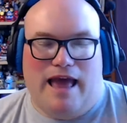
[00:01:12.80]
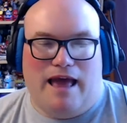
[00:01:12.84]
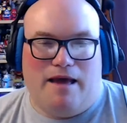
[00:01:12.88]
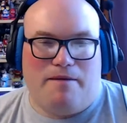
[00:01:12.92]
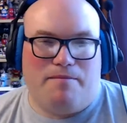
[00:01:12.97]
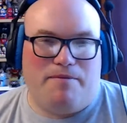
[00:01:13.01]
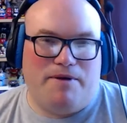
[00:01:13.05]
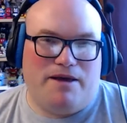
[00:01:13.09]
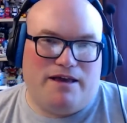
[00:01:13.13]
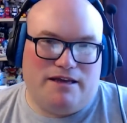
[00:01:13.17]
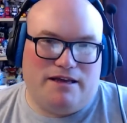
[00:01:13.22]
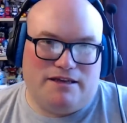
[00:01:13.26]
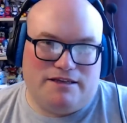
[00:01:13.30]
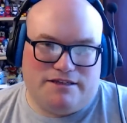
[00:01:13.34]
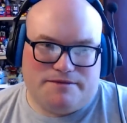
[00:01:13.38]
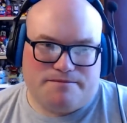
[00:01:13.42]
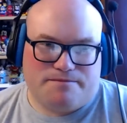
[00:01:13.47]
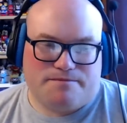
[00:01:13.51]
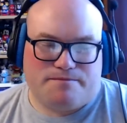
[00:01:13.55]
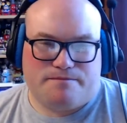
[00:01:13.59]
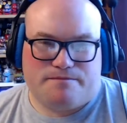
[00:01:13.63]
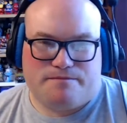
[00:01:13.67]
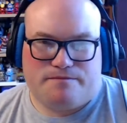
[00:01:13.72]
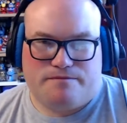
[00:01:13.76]
Because
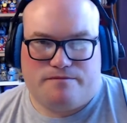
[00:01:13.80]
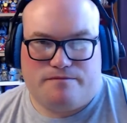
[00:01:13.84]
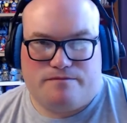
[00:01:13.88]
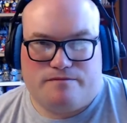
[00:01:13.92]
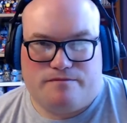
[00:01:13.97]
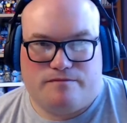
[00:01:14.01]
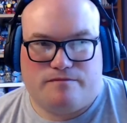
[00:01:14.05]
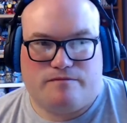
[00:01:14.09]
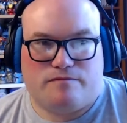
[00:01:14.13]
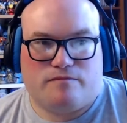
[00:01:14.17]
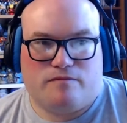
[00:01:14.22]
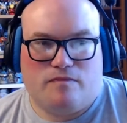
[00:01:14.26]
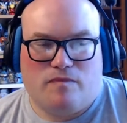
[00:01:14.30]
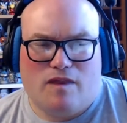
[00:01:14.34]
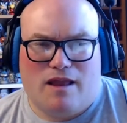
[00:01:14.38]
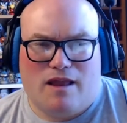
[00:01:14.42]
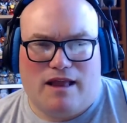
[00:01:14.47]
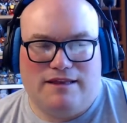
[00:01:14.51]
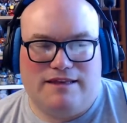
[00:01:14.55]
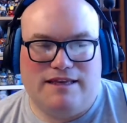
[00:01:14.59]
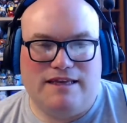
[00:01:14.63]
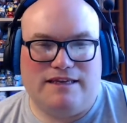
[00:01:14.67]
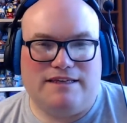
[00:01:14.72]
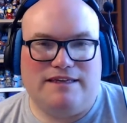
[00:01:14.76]

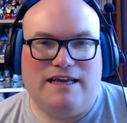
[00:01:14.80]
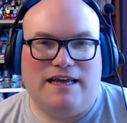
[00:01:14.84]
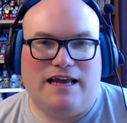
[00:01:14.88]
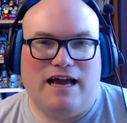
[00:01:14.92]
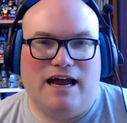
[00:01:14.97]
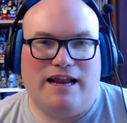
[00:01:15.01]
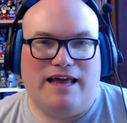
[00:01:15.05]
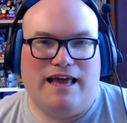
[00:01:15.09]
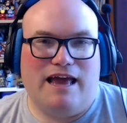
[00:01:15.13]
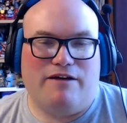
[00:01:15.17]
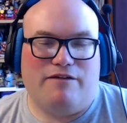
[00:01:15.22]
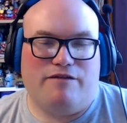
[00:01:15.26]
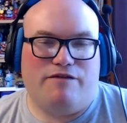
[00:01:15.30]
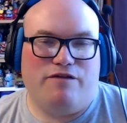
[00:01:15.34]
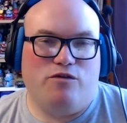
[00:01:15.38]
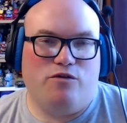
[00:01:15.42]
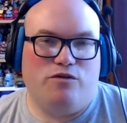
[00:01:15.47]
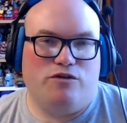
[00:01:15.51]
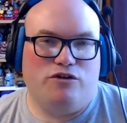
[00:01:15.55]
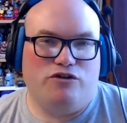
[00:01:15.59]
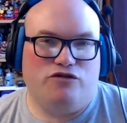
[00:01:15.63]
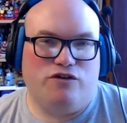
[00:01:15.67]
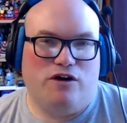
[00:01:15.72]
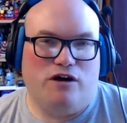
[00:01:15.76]
Disney kind of getting full
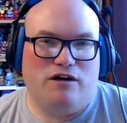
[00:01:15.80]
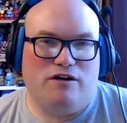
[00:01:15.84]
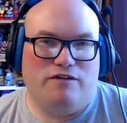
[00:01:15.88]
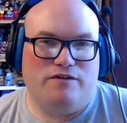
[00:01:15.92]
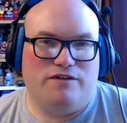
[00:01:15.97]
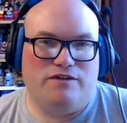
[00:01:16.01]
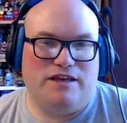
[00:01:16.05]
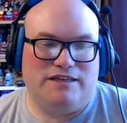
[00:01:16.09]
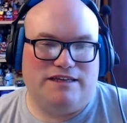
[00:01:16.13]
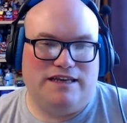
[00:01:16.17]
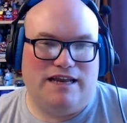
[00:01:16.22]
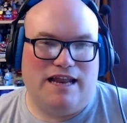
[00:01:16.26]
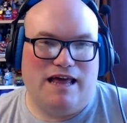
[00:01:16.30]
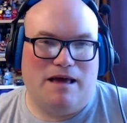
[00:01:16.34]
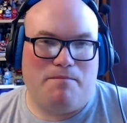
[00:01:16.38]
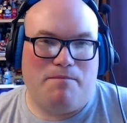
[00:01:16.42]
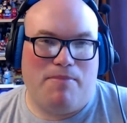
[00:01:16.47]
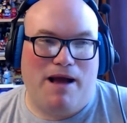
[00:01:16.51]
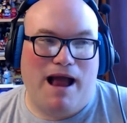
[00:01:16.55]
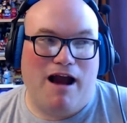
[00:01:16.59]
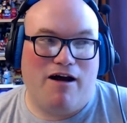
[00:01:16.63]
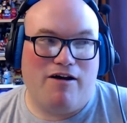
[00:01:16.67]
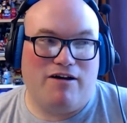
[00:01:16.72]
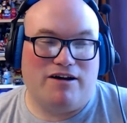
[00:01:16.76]
control of Disneyland
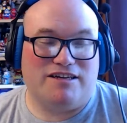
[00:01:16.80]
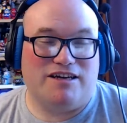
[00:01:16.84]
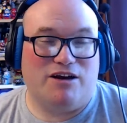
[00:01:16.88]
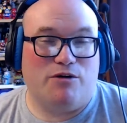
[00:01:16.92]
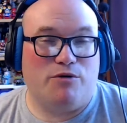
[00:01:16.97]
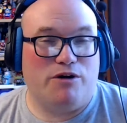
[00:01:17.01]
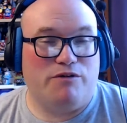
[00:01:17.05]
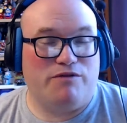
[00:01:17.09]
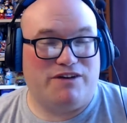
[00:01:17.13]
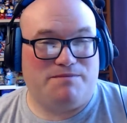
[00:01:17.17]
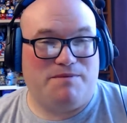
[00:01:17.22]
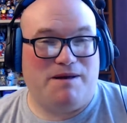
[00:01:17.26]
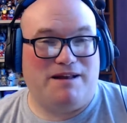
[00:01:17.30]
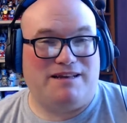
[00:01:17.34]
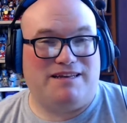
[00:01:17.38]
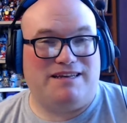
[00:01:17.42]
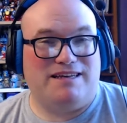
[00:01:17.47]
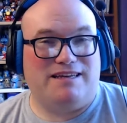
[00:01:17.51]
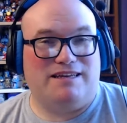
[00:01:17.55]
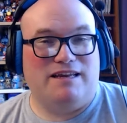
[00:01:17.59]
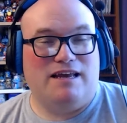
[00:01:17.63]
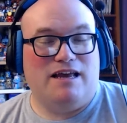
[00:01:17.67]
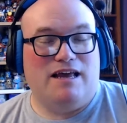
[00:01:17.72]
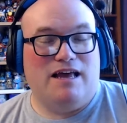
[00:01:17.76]
Paris, I would have
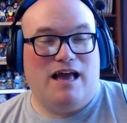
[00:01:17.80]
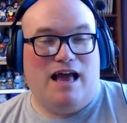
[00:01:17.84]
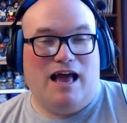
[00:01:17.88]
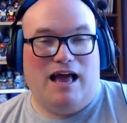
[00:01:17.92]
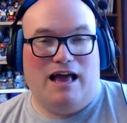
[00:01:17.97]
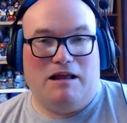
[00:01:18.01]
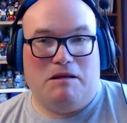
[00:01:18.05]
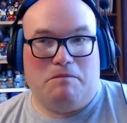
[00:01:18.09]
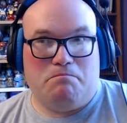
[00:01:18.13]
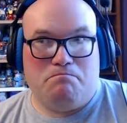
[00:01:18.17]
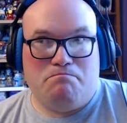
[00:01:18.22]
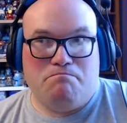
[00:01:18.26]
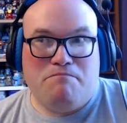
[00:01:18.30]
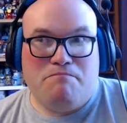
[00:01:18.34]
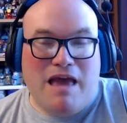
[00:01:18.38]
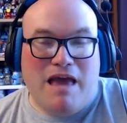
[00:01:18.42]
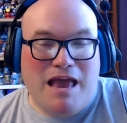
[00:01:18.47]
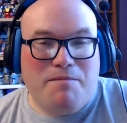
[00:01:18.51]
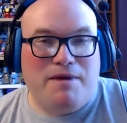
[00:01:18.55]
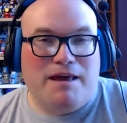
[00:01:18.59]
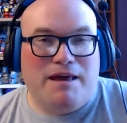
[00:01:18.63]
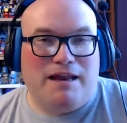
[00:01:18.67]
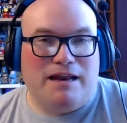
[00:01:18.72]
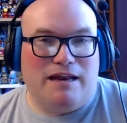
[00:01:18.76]
expected
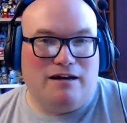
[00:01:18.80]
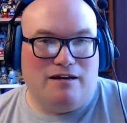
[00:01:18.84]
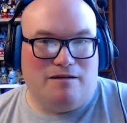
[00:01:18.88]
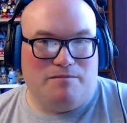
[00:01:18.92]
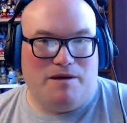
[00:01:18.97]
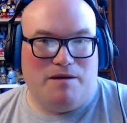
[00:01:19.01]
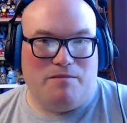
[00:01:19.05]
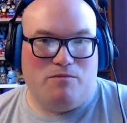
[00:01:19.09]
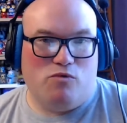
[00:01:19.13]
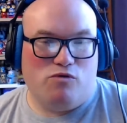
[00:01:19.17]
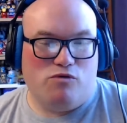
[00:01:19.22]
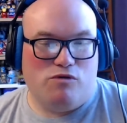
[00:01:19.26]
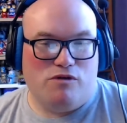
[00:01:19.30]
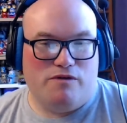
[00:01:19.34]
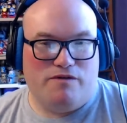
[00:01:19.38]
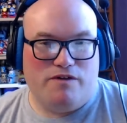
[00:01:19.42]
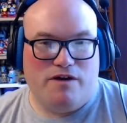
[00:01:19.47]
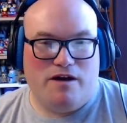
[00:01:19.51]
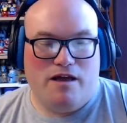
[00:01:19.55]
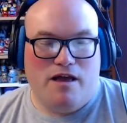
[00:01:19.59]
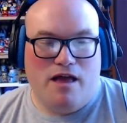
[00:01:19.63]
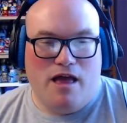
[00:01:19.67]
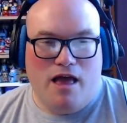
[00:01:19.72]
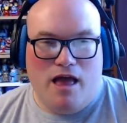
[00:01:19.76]
maybe a little bit more of
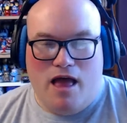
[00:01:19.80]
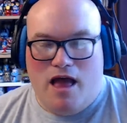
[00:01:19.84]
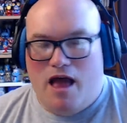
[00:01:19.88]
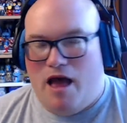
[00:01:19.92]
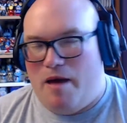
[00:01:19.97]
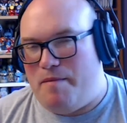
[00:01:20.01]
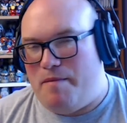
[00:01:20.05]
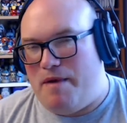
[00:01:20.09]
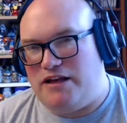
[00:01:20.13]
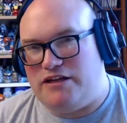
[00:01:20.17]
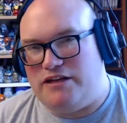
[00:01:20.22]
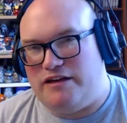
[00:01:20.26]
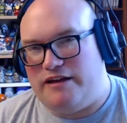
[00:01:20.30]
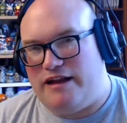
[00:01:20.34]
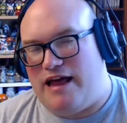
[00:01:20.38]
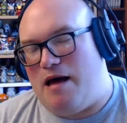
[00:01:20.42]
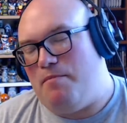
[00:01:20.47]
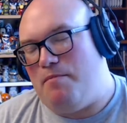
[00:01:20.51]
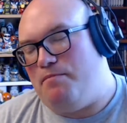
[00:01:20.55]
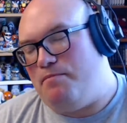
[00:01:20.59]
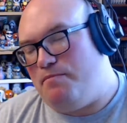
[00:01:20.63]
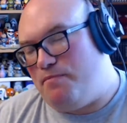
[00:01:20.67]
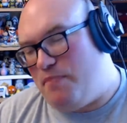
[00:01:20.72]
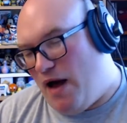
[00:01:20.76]
a mention of
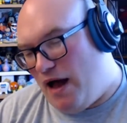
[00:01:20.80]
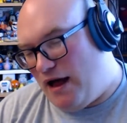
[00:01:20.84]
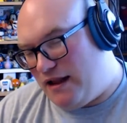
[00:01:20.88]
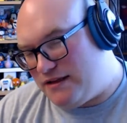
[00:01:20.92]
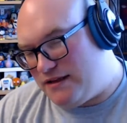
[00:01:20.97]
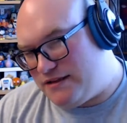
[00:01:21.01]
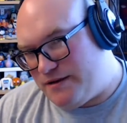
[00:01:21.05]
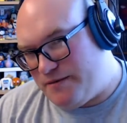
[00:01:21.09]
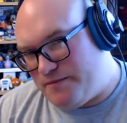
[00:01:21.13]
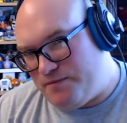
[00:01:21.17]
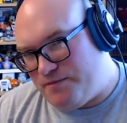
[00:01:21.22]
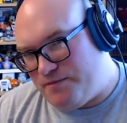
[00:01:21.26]
that. But